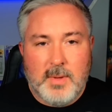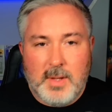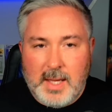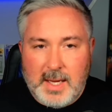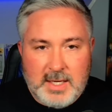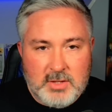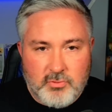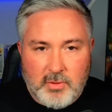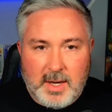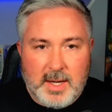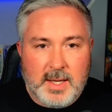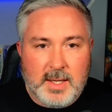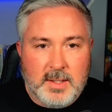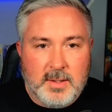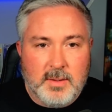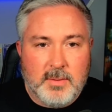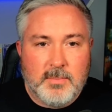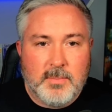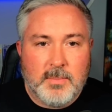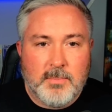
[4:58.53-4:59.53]
He's
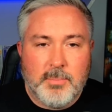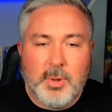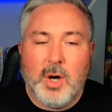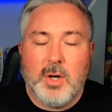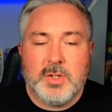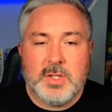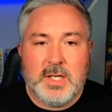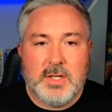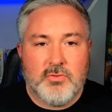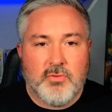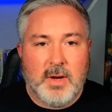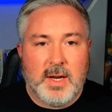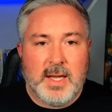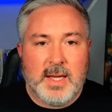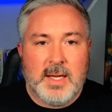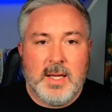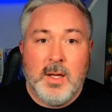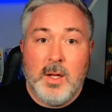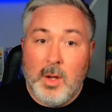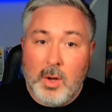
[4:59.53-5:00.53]
ready. Potts is
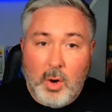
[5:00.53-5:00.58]
ready.